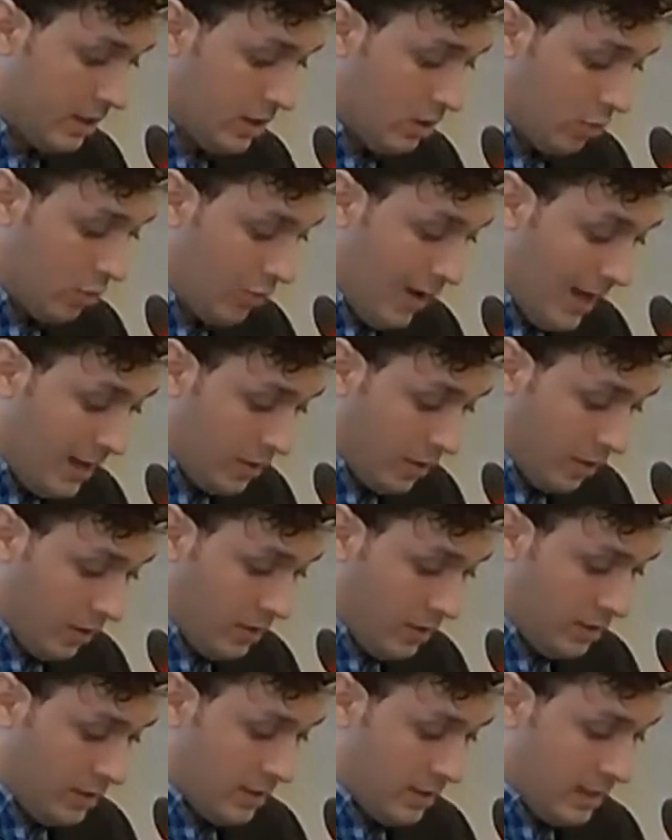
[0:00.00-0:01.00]

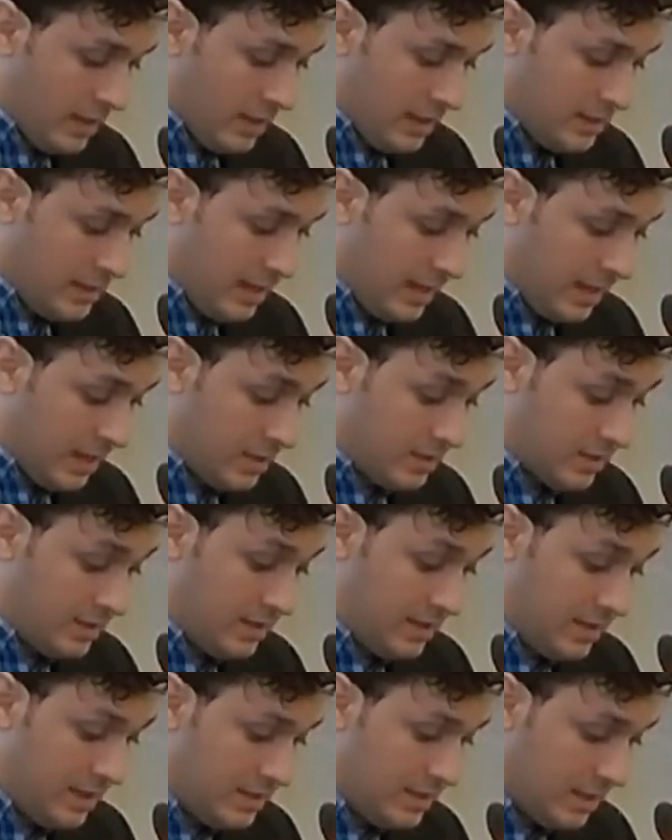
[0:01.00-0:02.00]
Rather, saying it is
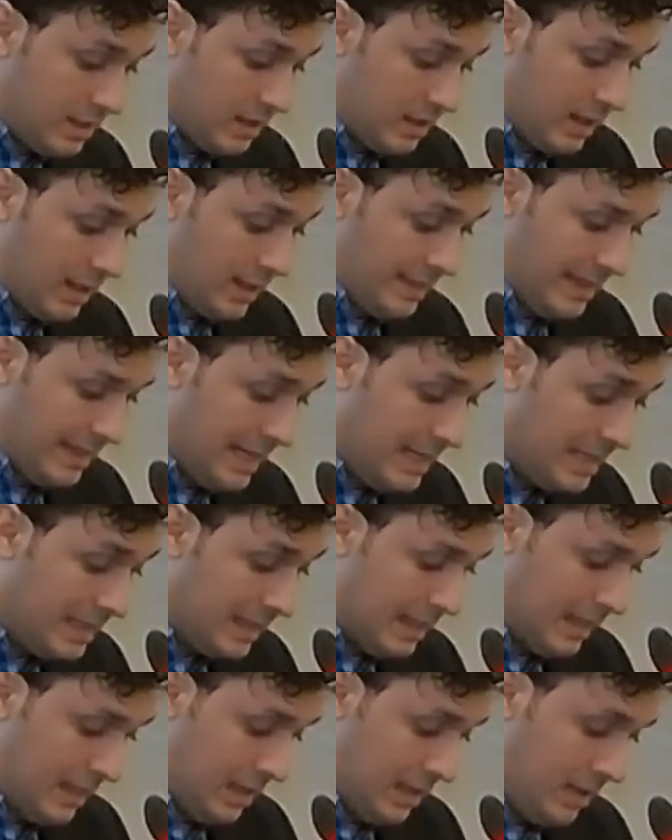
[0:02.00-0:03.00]
statistically
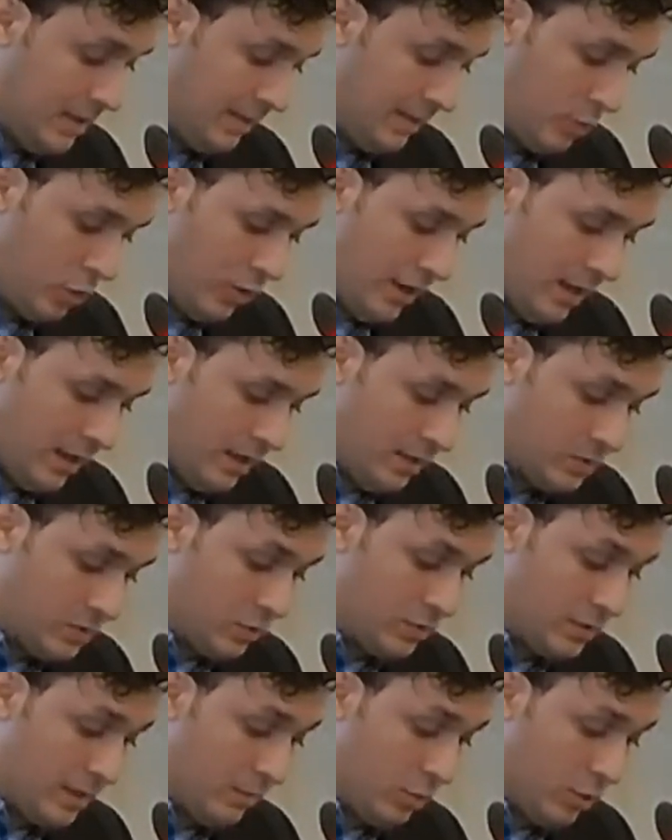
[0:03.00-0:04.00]
unlikely that Morales
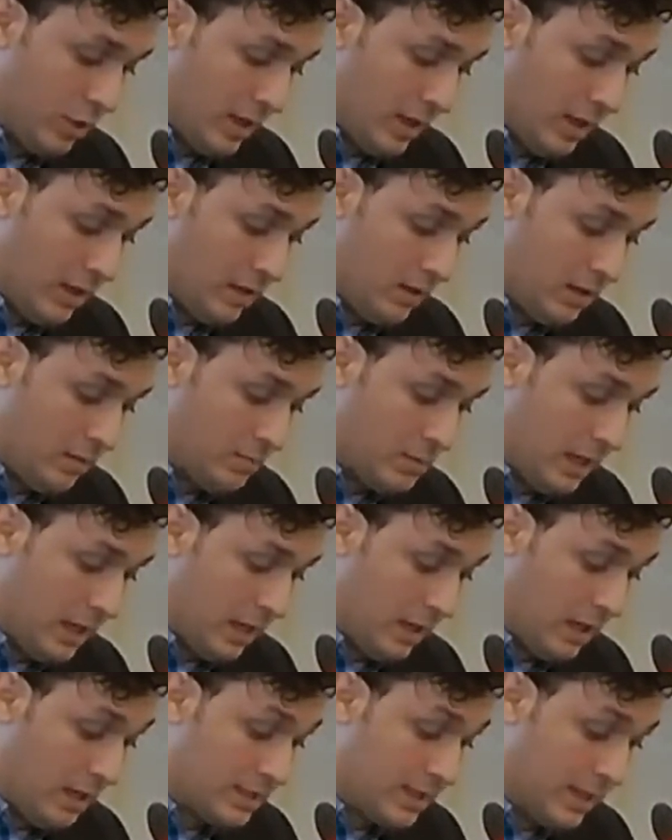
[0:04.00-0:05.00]
was able to
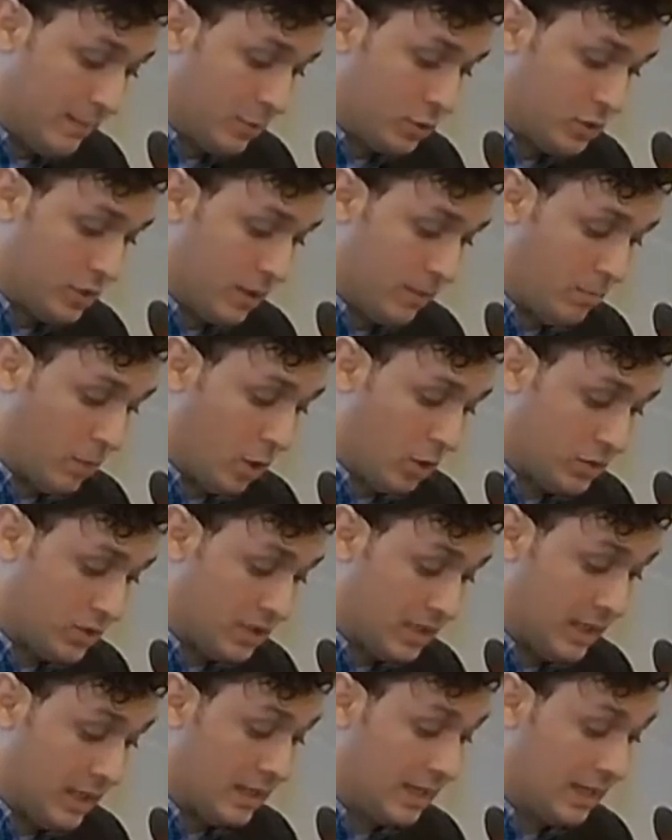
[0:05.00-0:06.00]
obtain a 10%
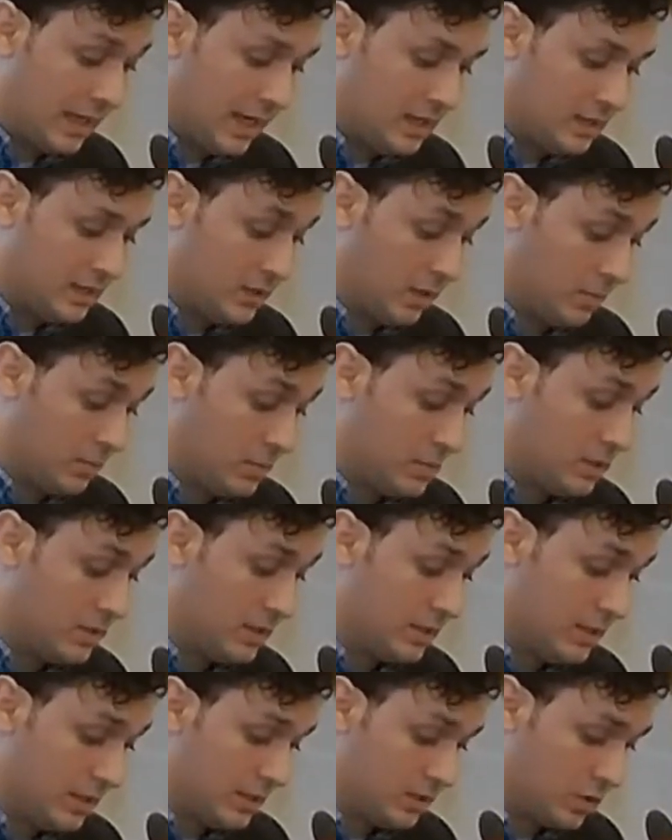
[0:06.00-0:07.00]
margin indicates some
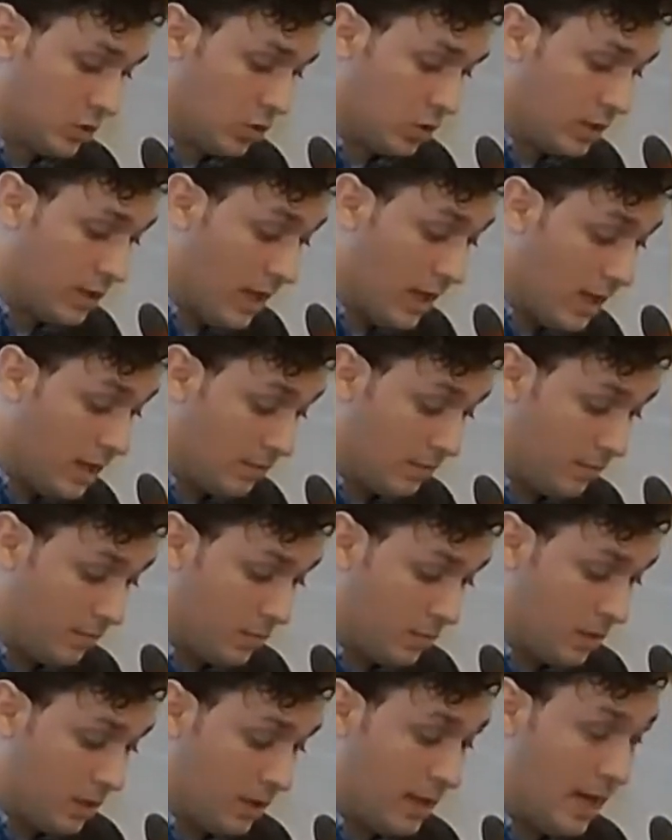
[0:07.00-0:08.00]
statistical
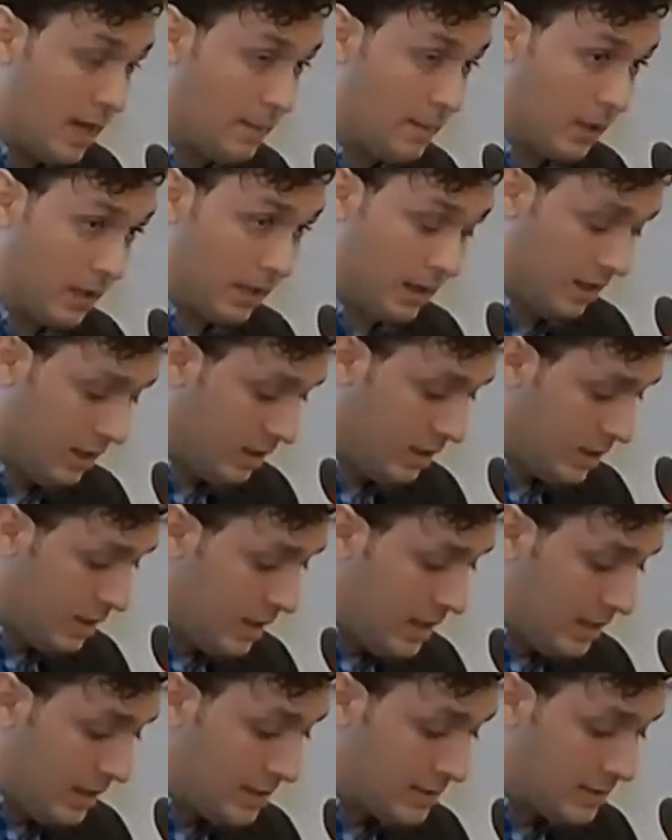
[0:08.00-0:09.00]
anomaly
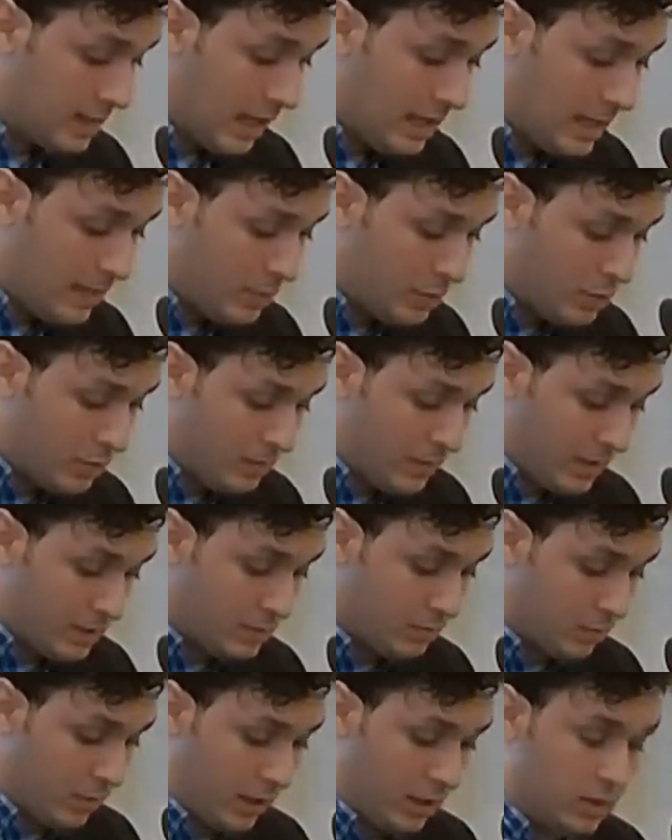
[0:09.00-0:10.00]
that is unable to be
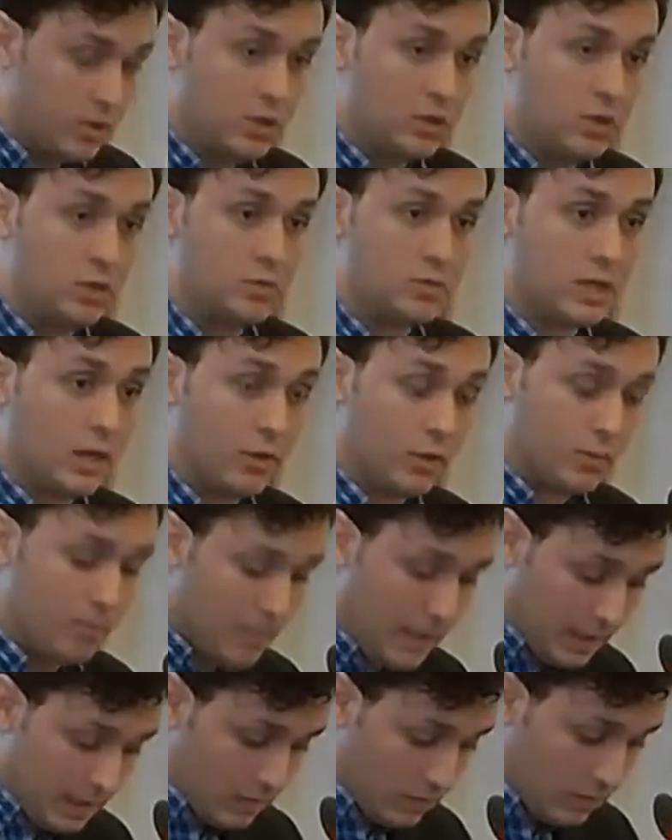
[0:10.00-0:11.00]
explained using other
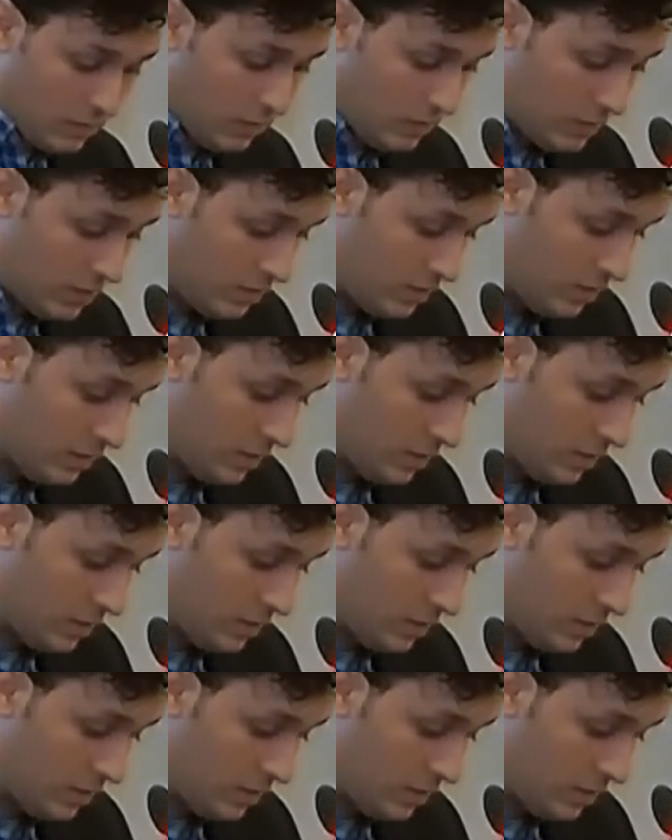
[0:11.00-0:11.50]
means.